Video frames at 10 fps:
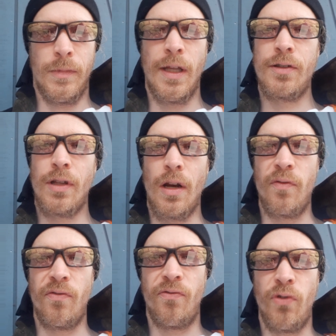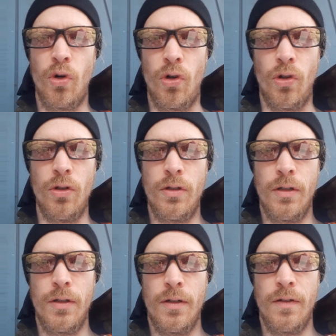Instead of full,
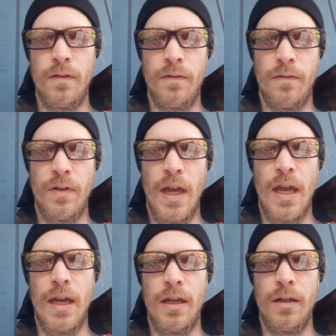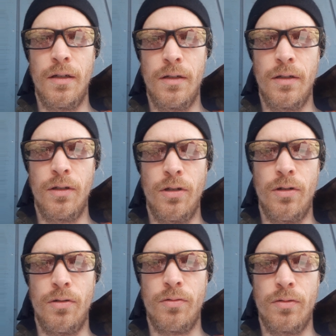they,
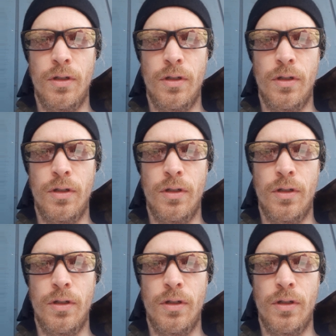you.